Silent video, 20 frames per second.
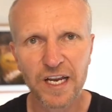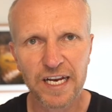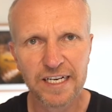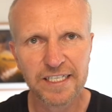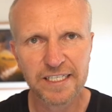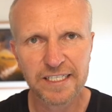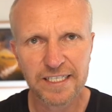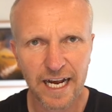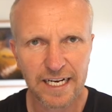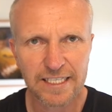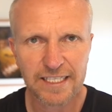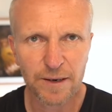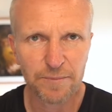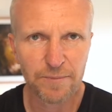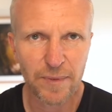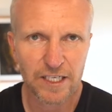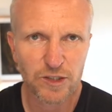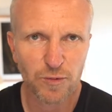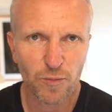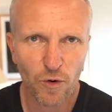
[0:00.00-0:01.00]
It just takes up
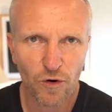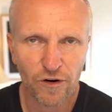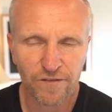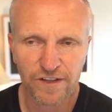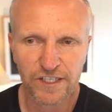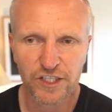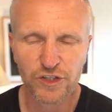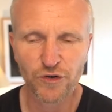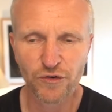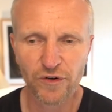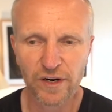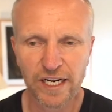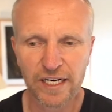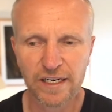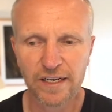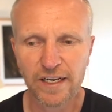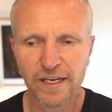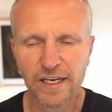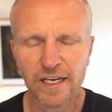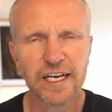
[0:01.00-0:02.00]
much more of the
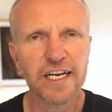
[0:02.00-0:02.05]
screen.